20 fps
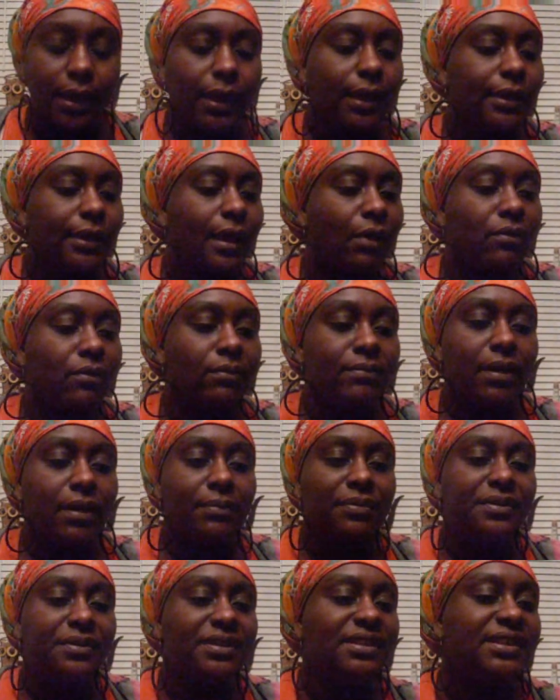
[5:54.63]
And I
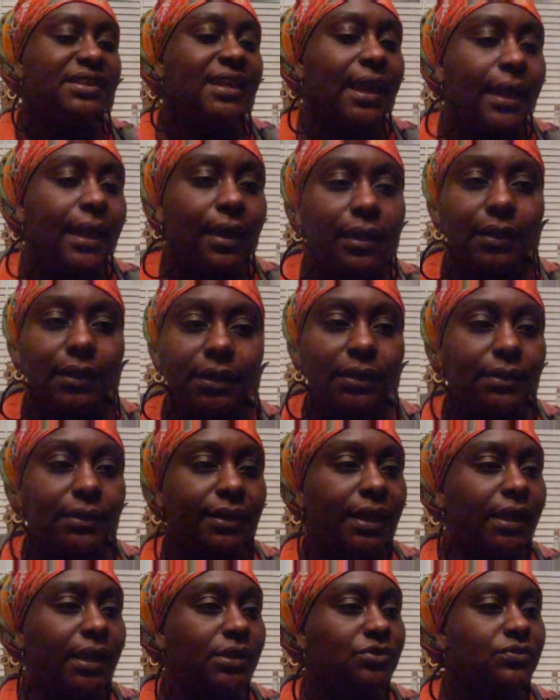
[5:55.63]
remember
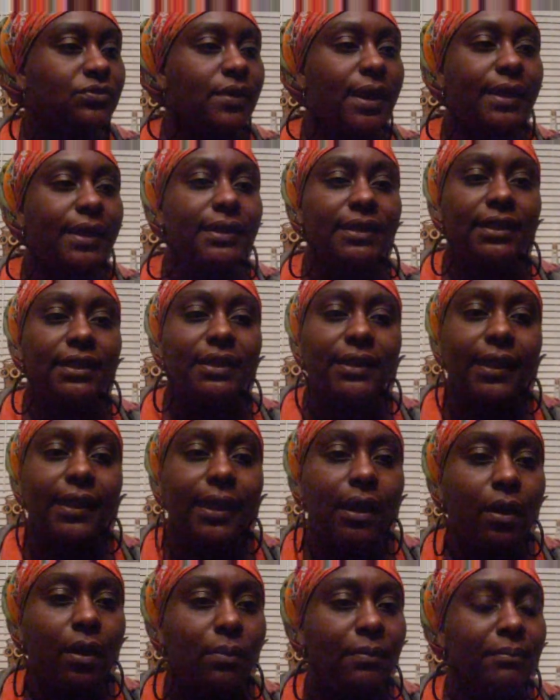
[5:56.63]
yelling and trying to get
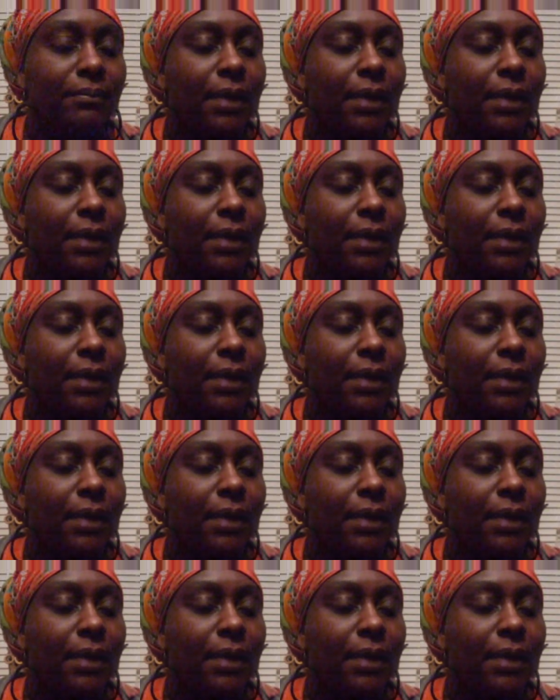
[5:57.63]
help.